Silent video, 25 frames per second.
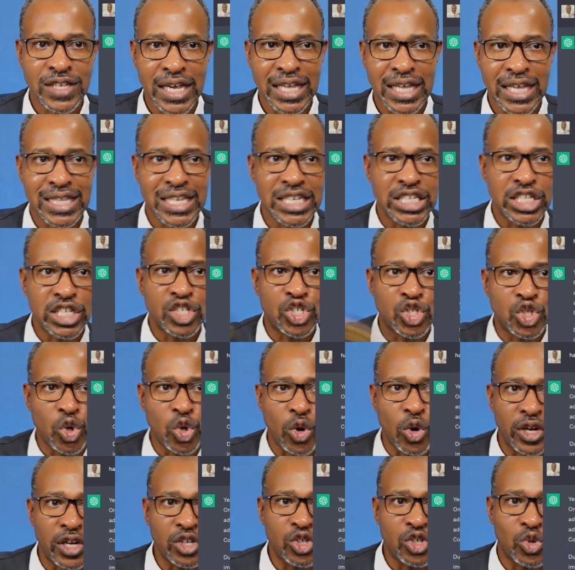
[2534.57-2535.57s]
This historic
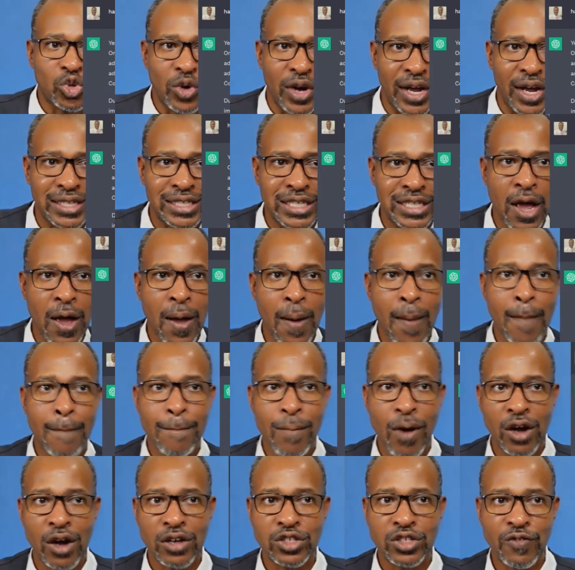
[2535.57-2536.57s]
address
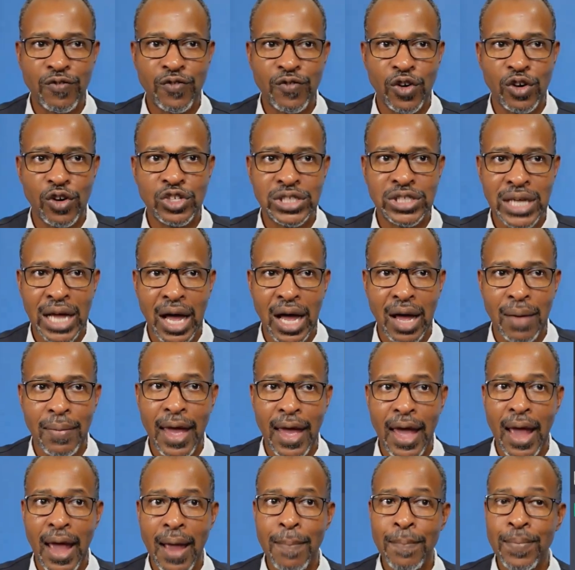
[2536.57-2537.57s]
marks the first time
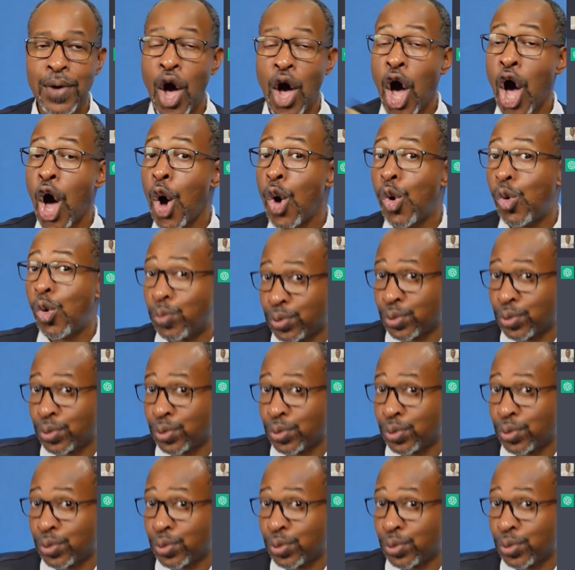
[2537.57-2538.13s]
a pope,